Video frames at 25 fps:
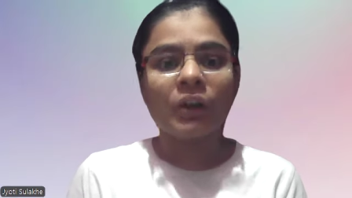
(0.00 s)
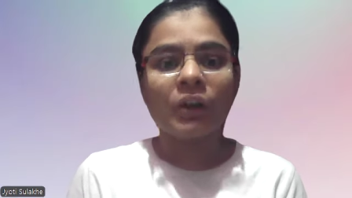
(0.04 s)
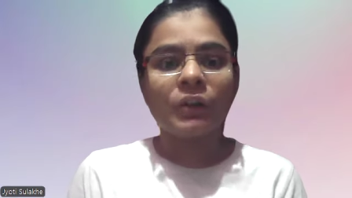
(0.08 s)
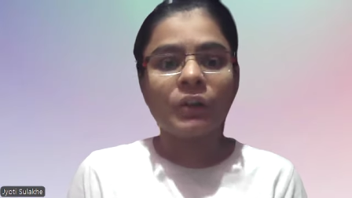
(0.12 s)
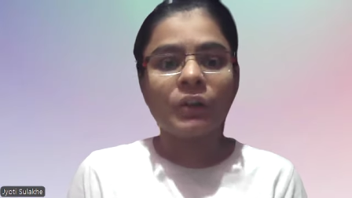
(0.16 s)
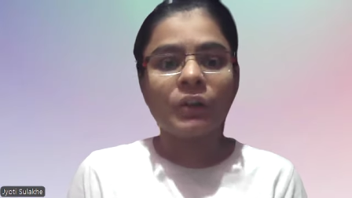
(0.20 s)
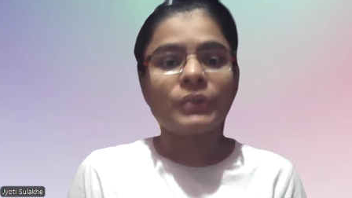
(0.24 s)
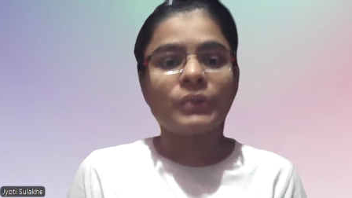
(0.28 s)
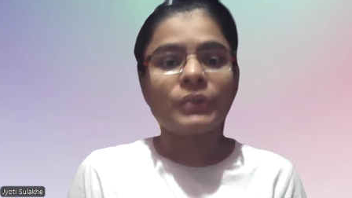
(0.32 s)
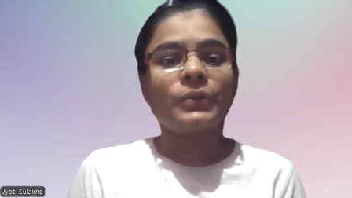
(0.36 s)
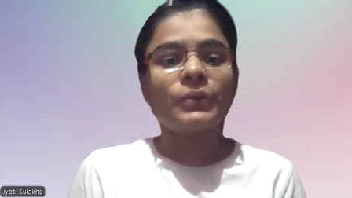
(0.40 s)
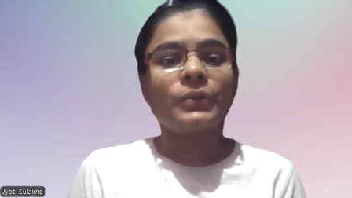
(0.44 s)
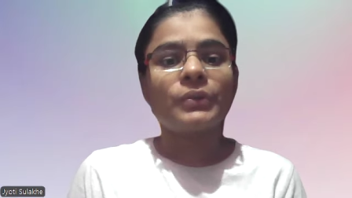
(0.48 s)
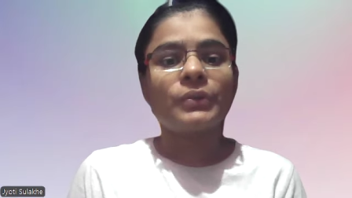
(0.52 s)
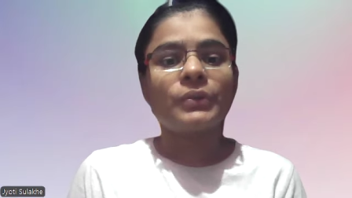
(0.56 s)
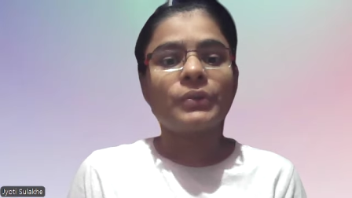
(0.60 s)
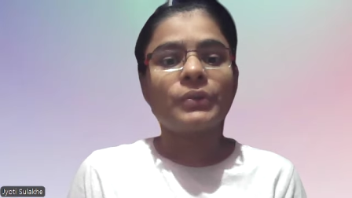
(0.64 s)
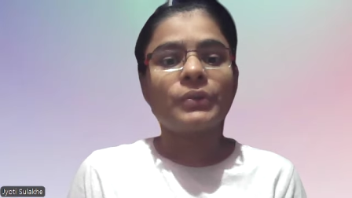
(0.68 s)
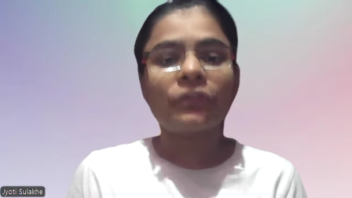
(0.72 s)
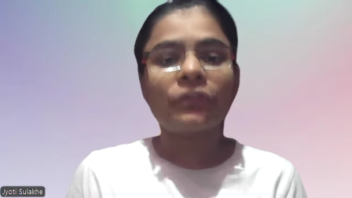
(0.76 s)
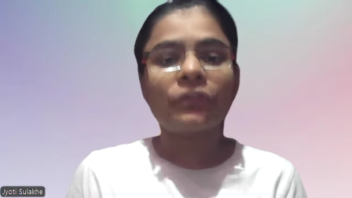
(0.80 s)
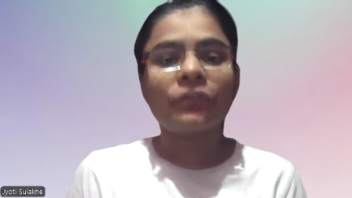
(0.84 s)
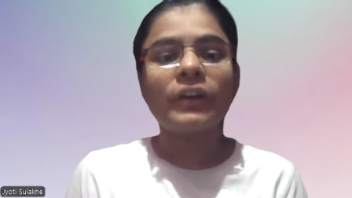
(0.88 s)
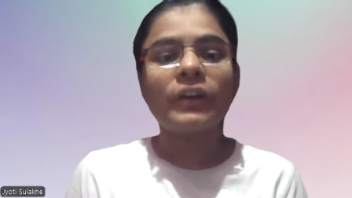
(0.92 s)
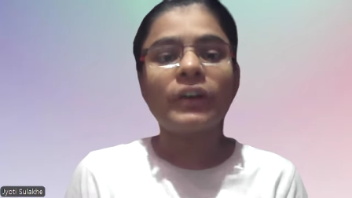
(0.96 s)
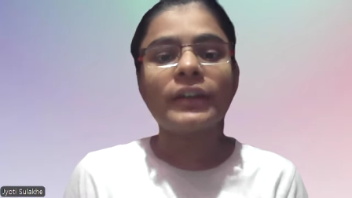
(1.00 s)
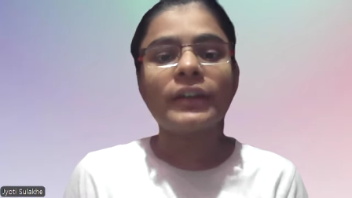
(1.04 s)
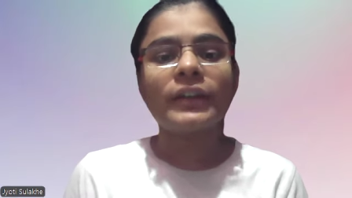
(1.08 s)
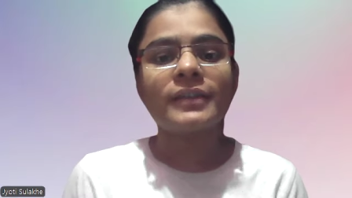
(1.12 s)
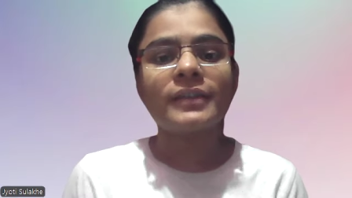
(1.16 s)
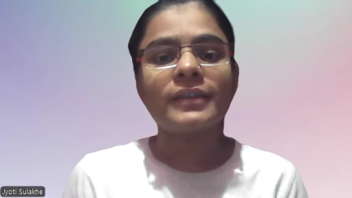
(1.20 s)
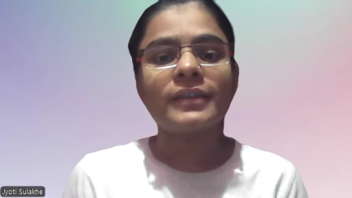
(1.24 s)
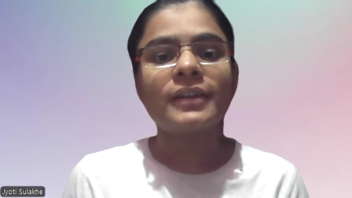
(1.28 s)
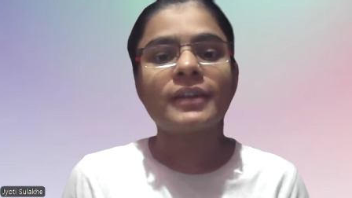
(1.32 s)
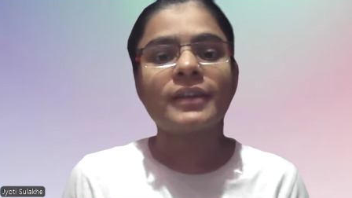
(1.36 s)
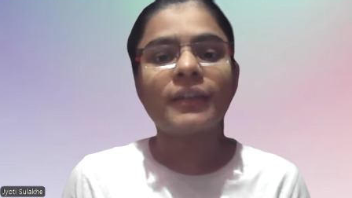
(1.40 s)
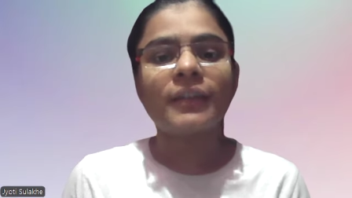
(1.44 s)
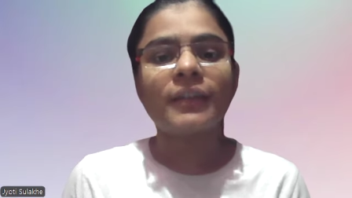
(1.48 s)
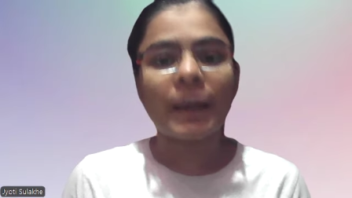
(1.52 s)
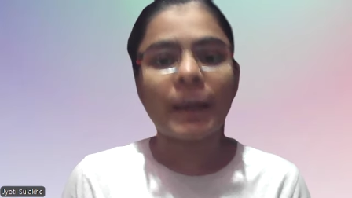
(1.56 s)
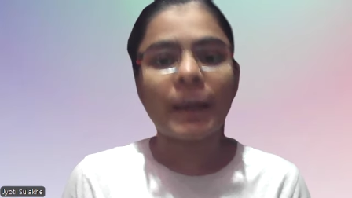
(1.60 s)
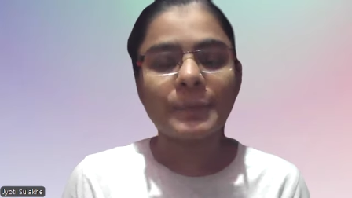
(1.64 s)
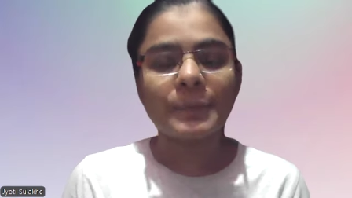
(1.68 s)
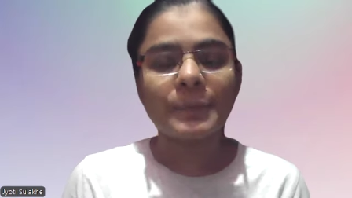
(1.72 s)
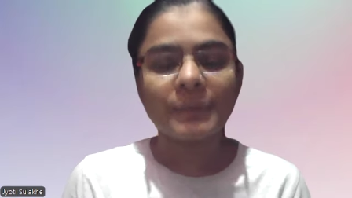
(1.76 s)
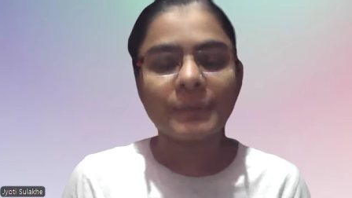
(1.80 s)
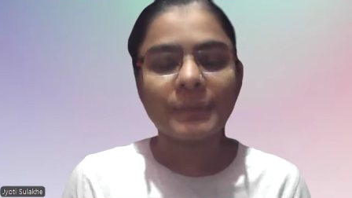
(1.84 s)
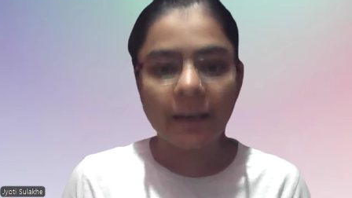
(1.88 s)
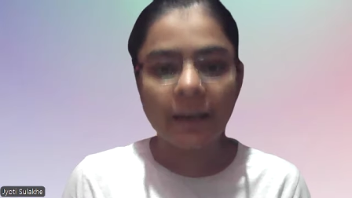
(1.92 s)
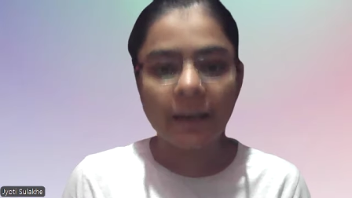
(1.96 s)
So software testing life
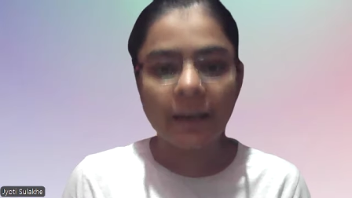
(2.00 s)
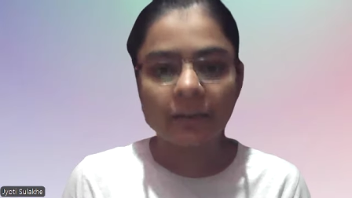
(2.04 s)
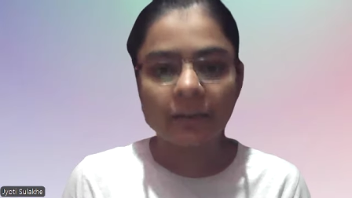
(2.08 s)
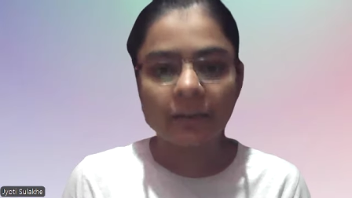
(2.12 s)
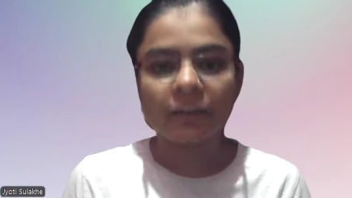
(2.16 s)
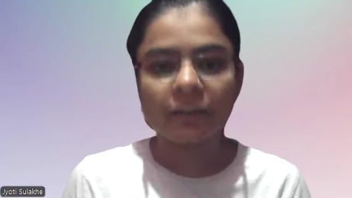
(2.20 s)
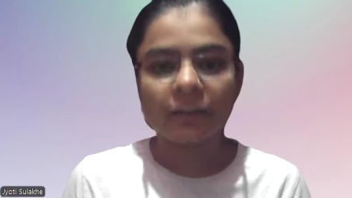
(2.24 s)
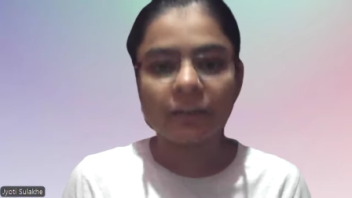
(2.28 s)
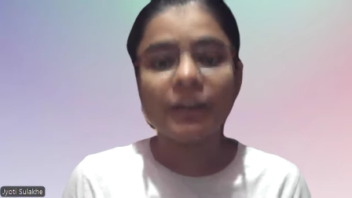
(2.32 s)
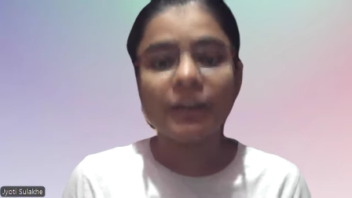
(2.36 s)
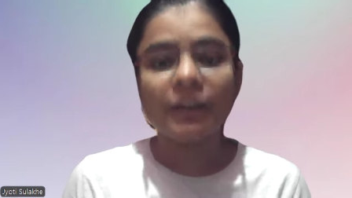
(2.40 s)
cycle